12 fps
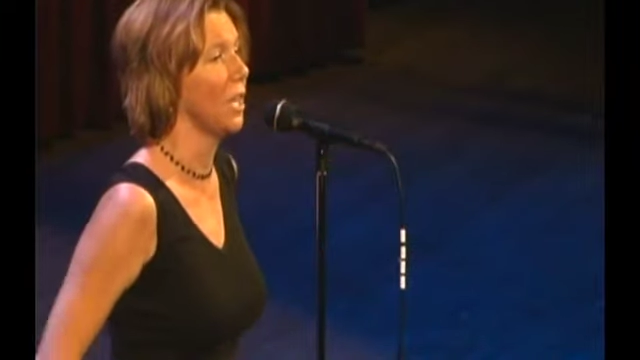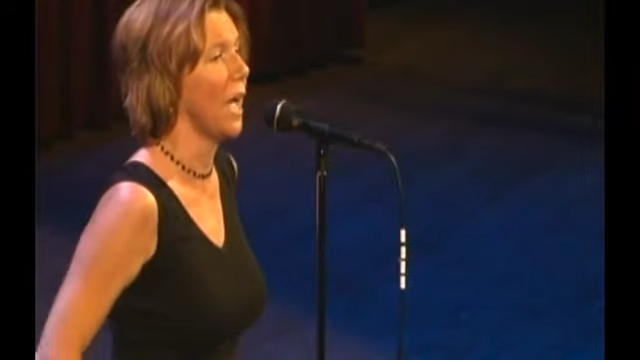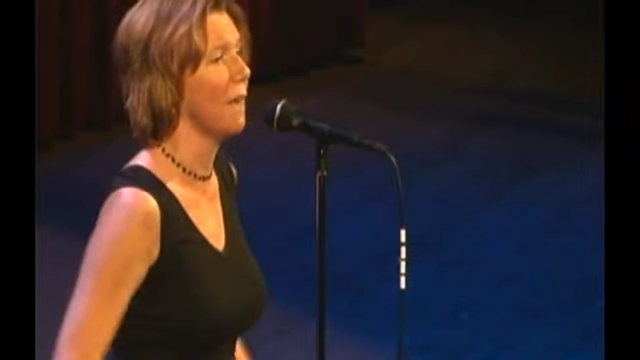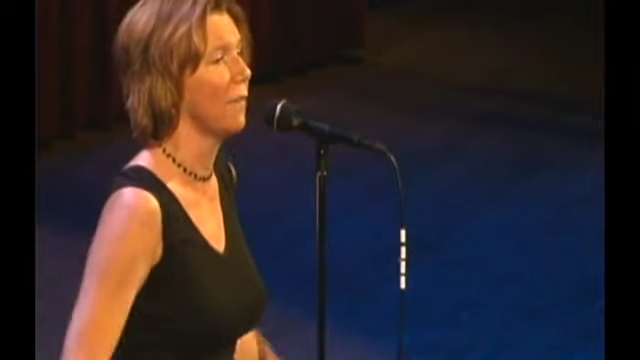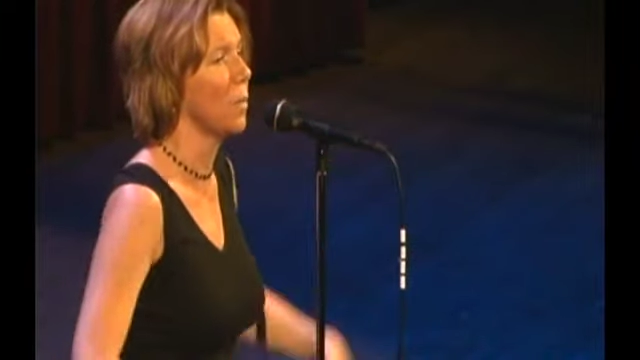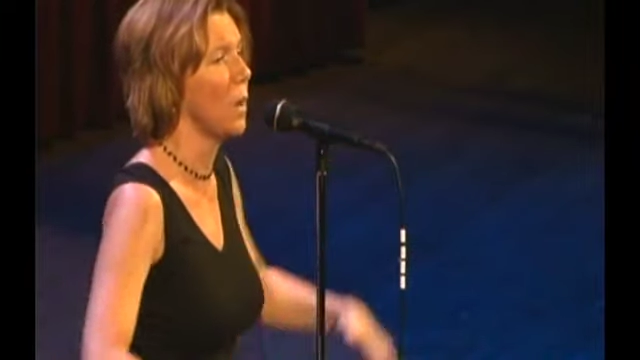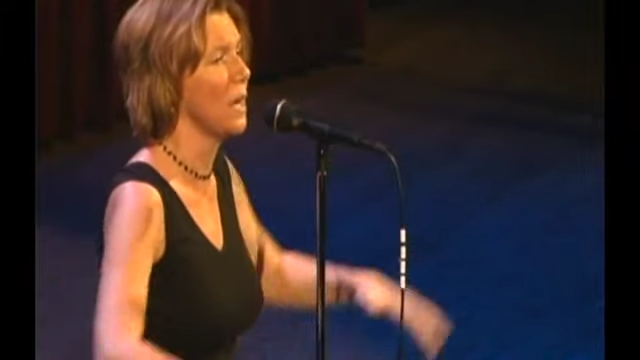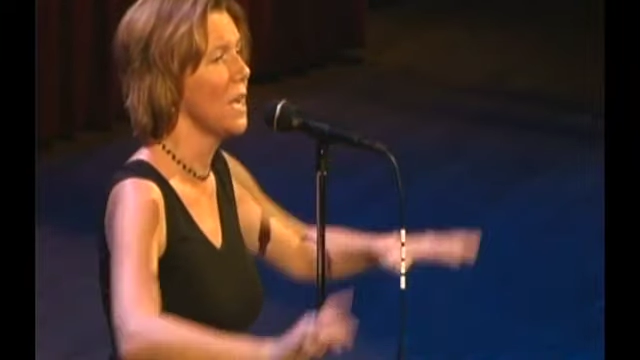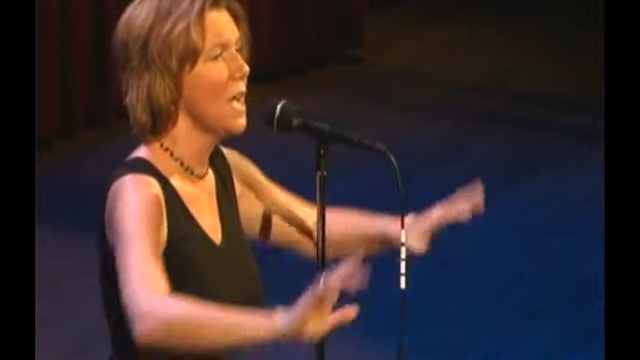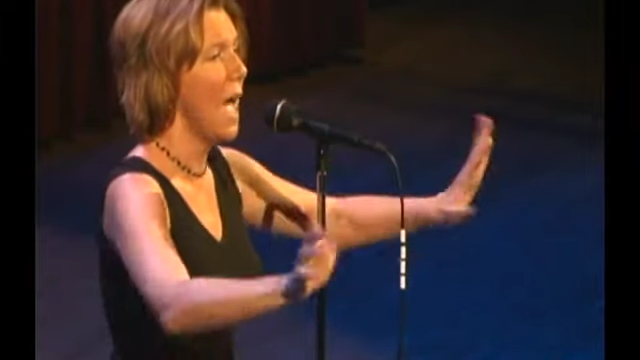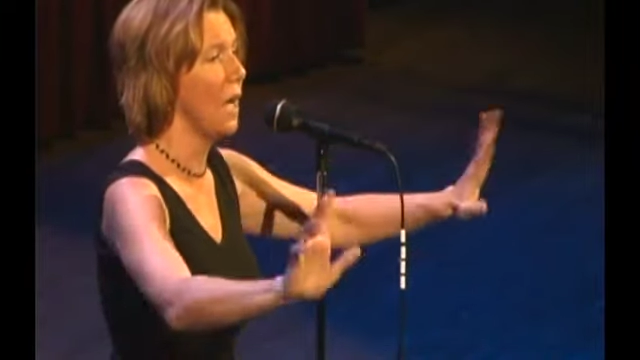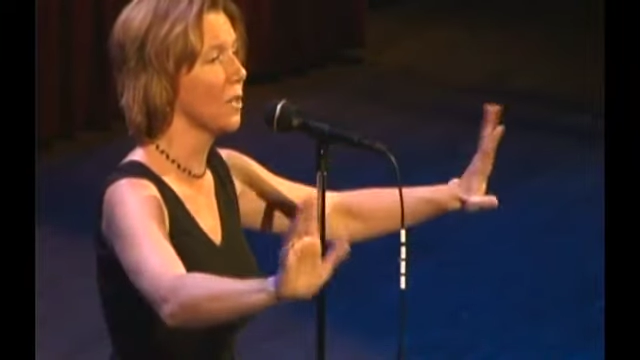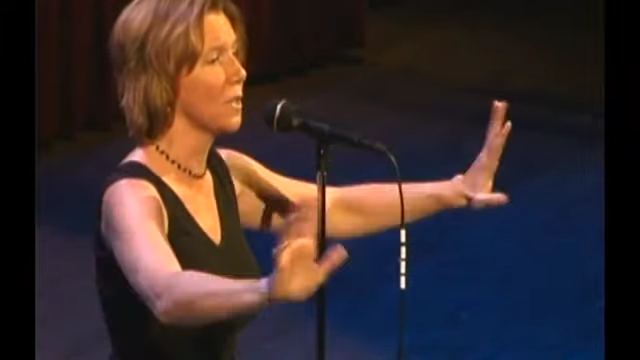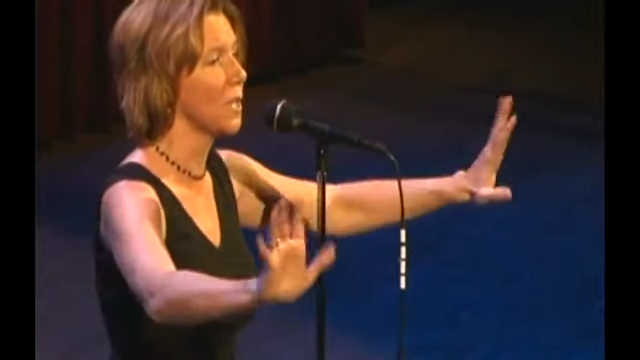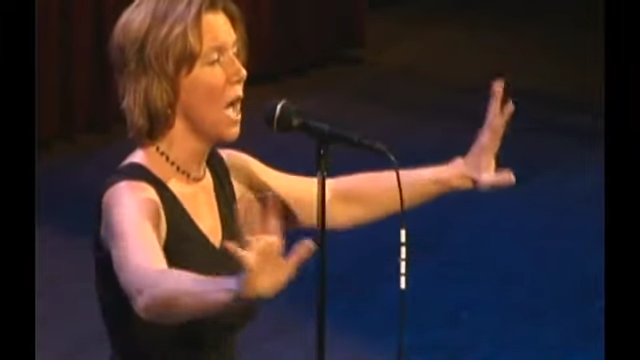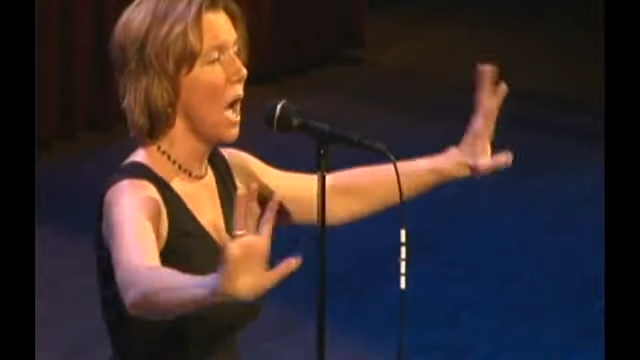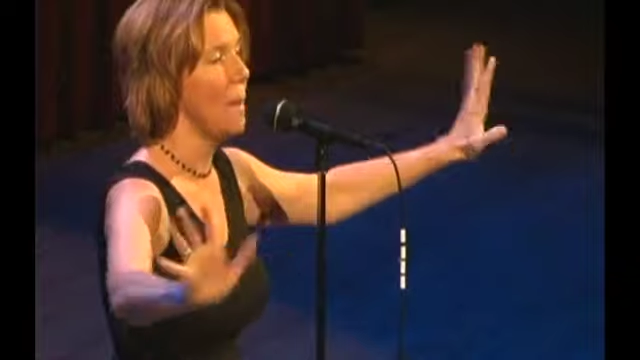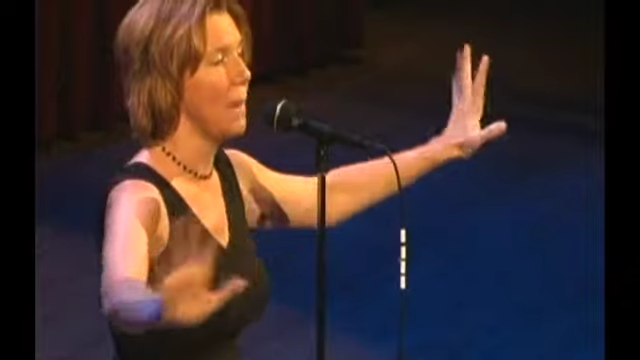everyone else
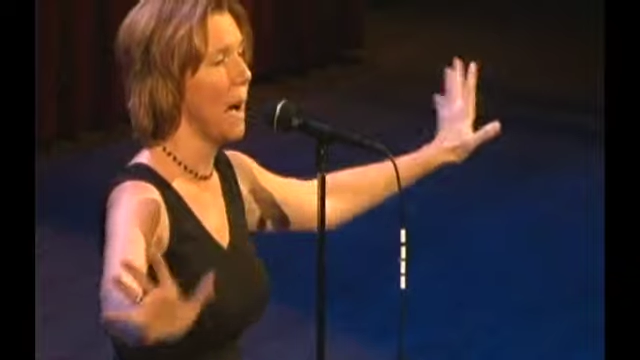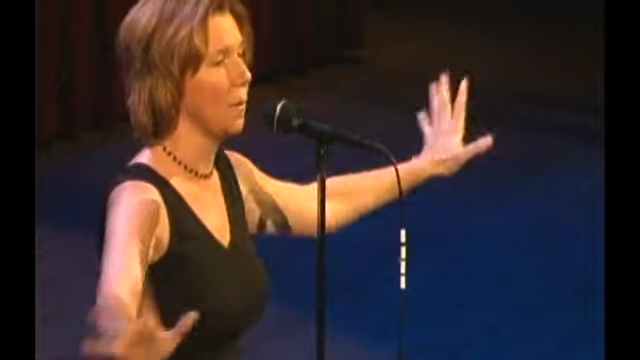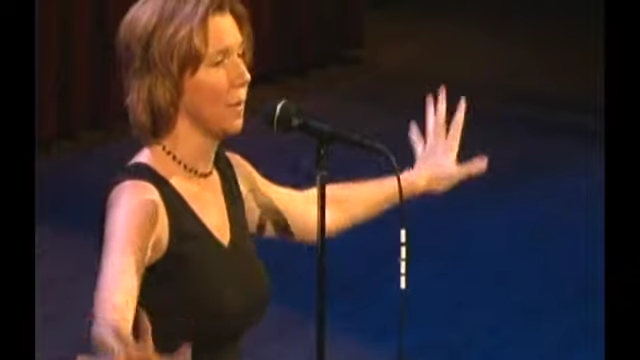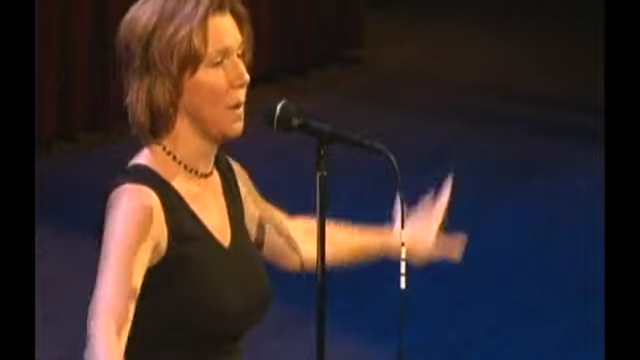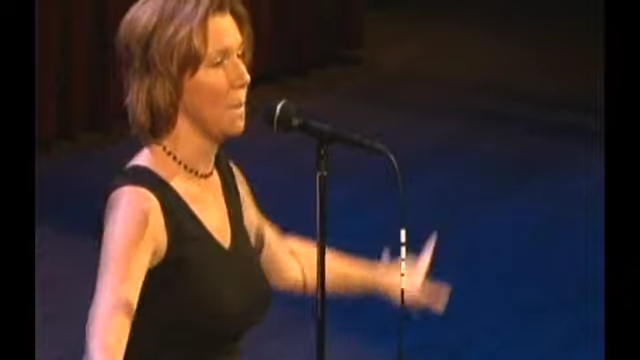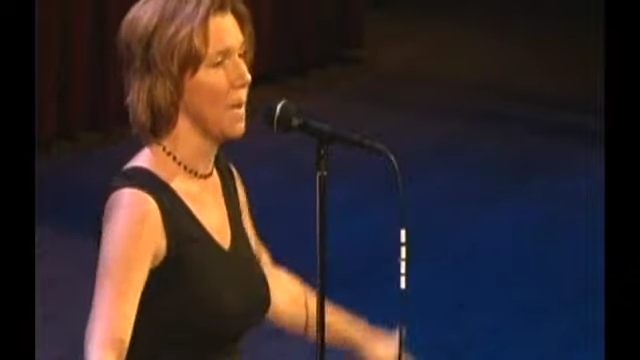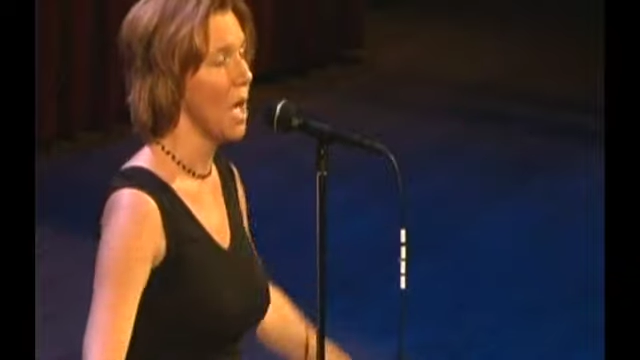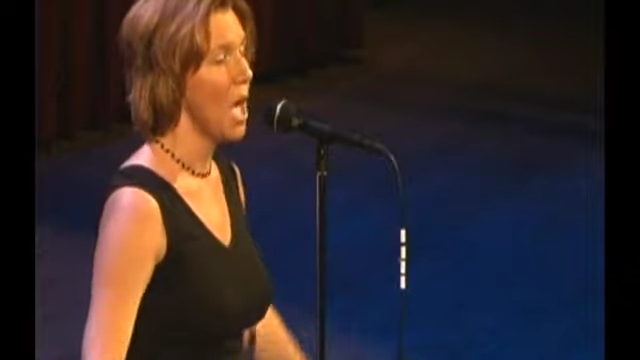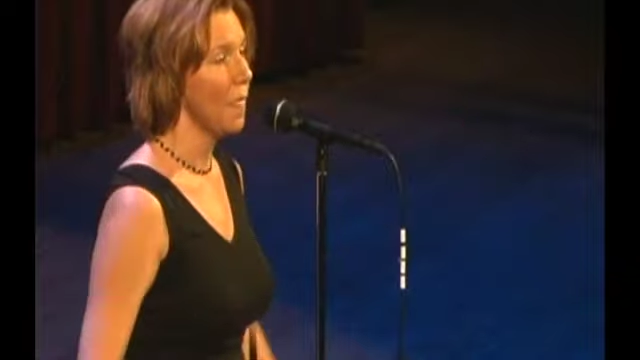about them.